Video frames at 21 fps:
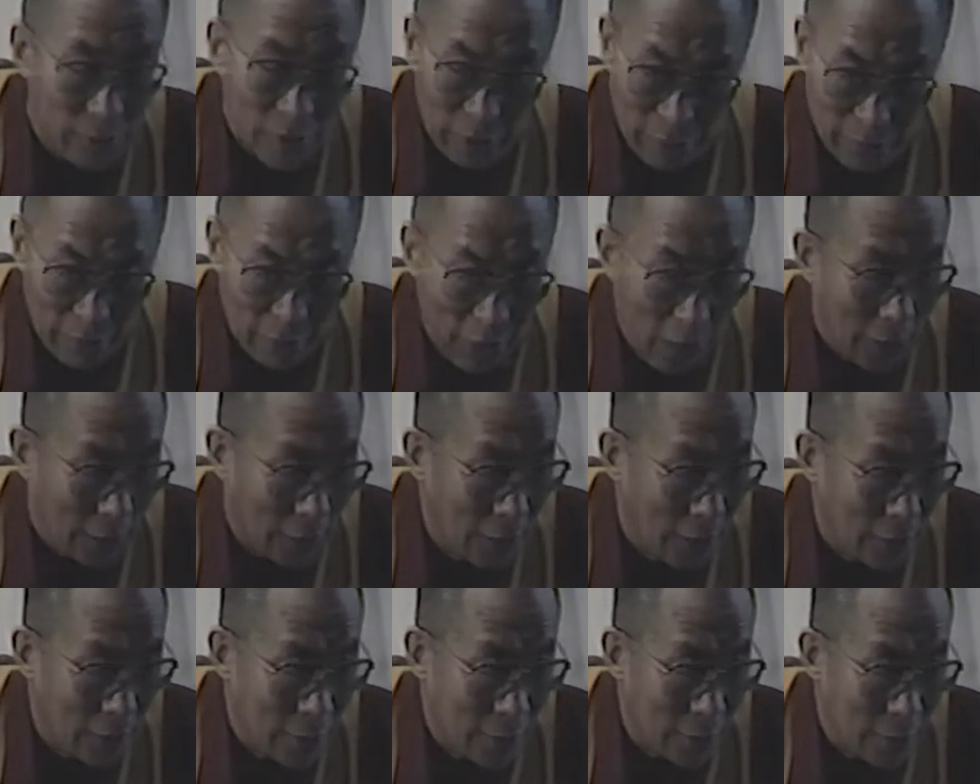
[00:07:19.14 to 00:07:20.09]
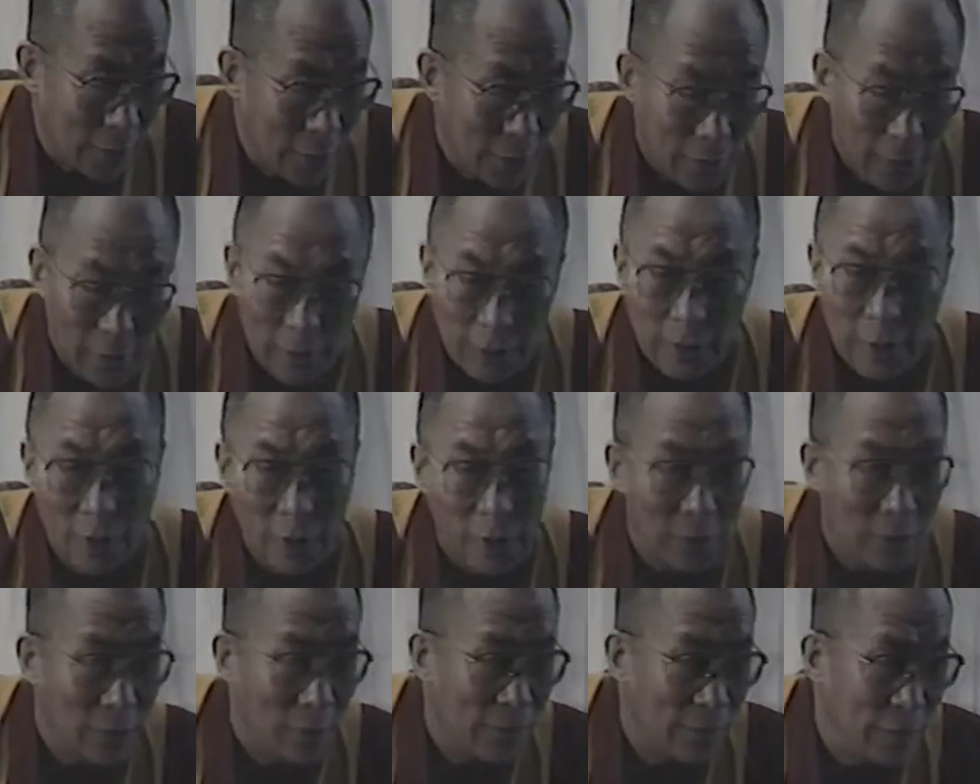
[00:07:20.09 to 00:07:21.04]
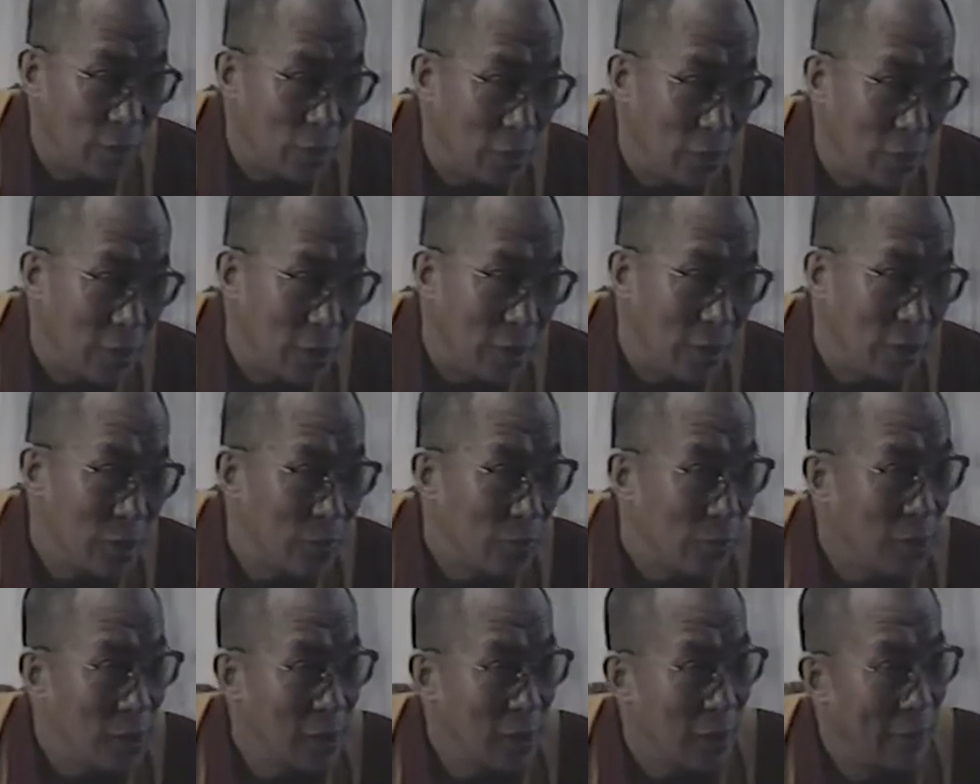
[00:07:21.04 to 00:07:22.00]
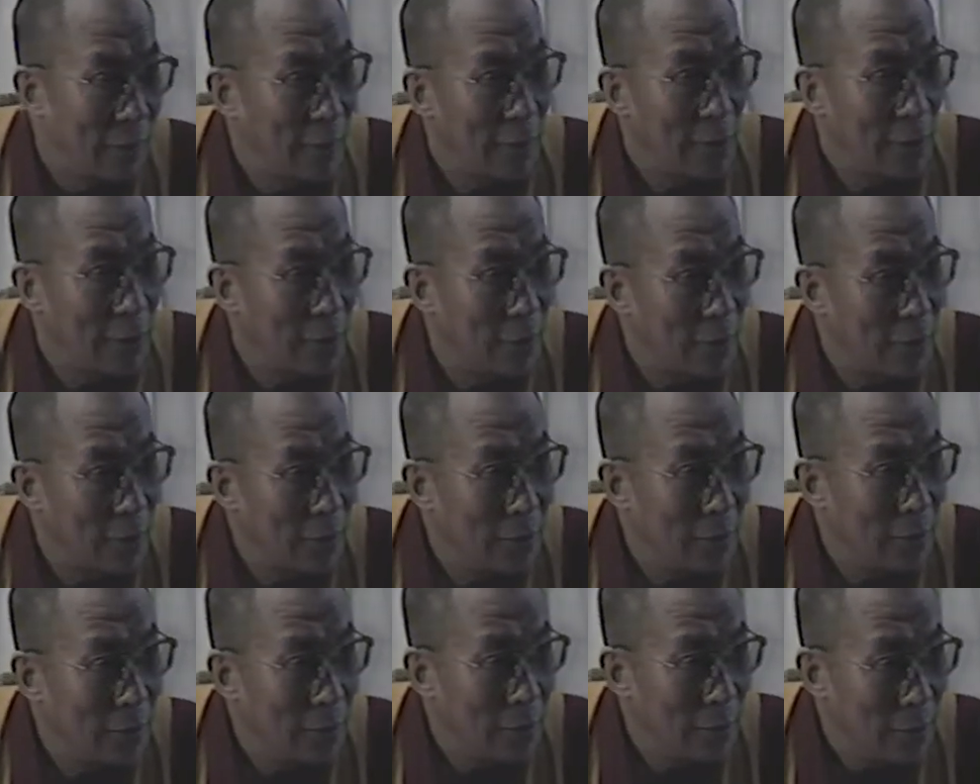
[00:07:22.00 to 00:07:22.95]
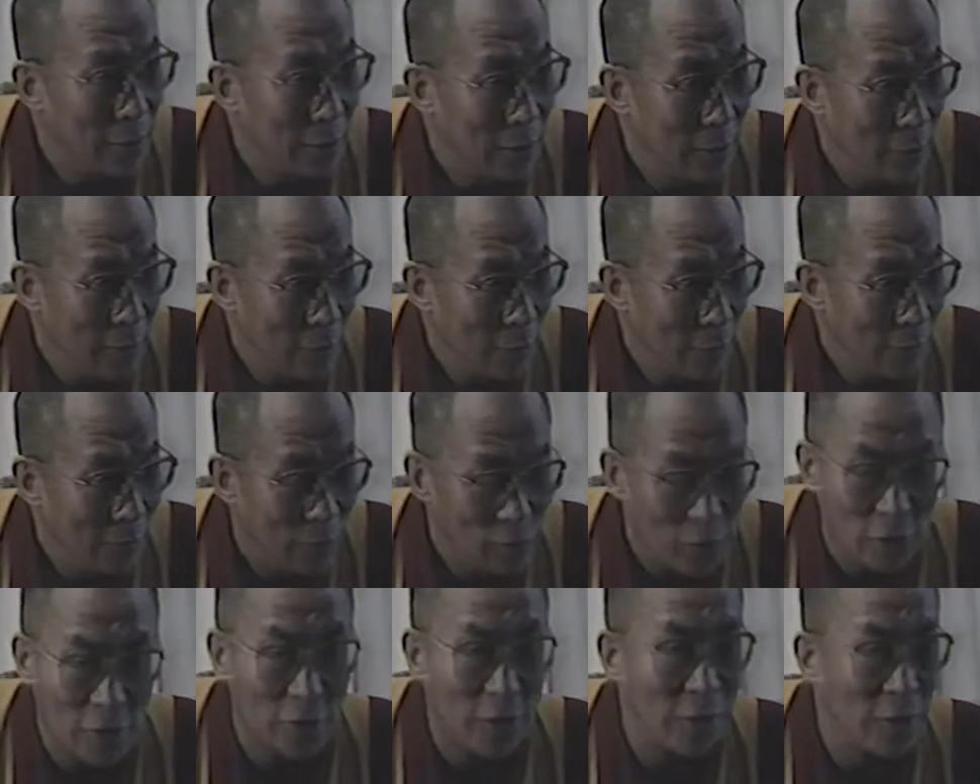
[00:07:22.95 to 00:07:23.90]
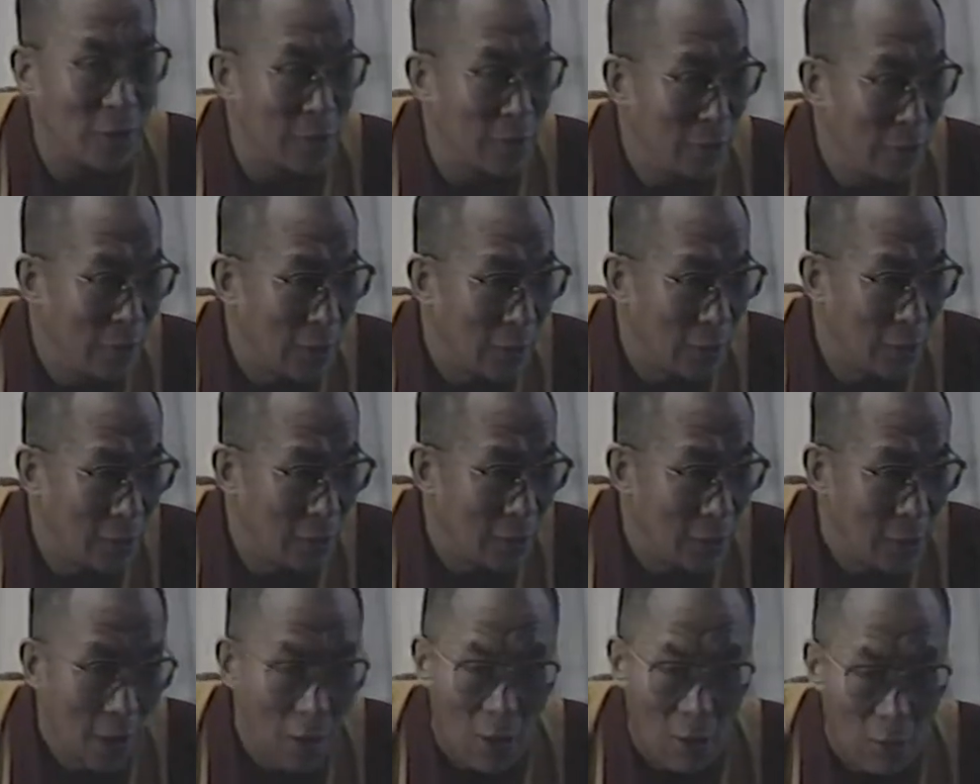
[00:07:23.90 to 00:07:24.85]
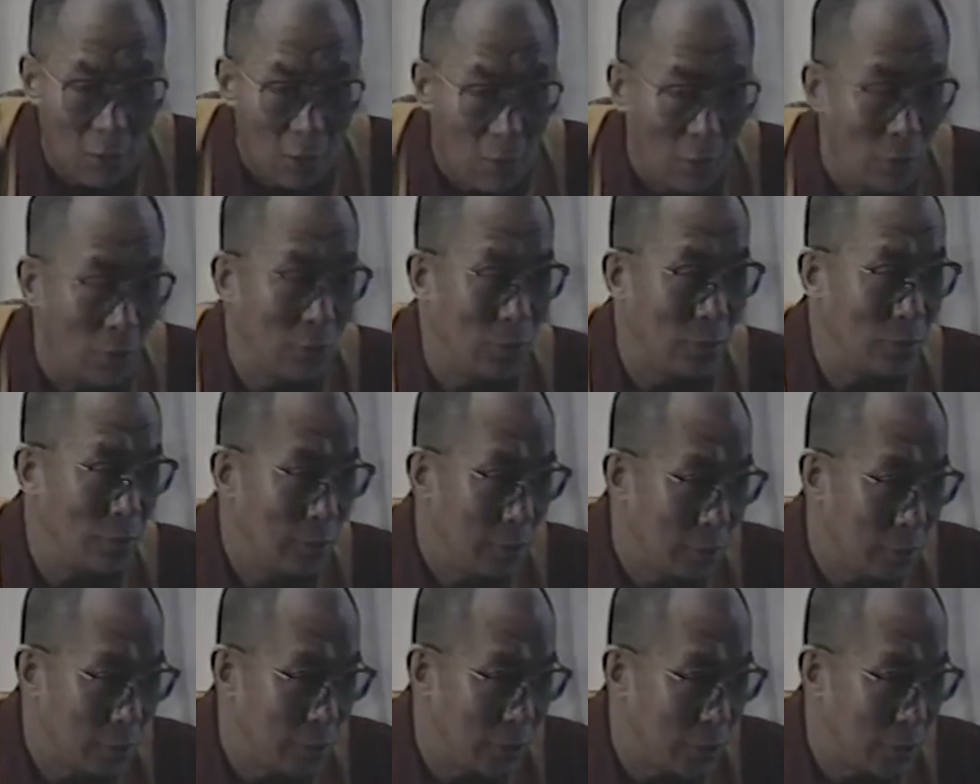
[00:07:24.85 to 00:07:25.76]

remain like that, then the future generation will suffer. Future generation means our own, you see,